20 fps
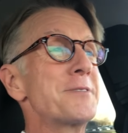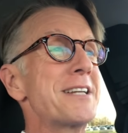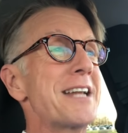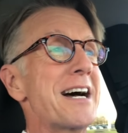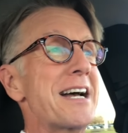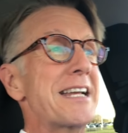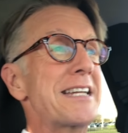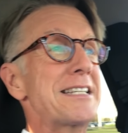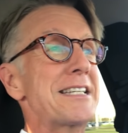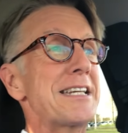
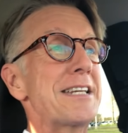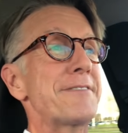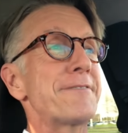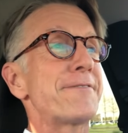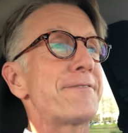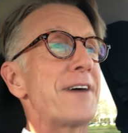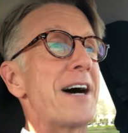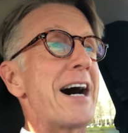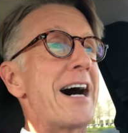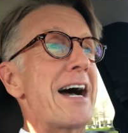
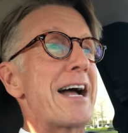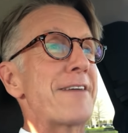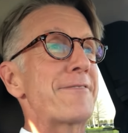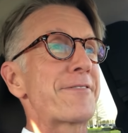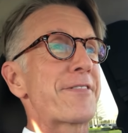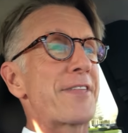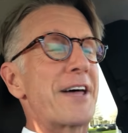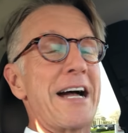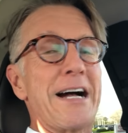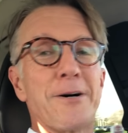
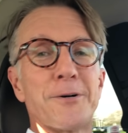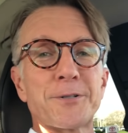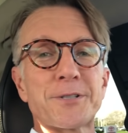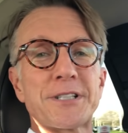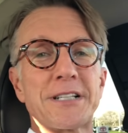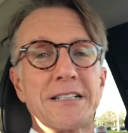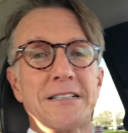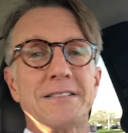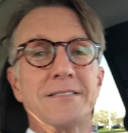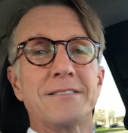
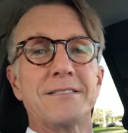$95,000.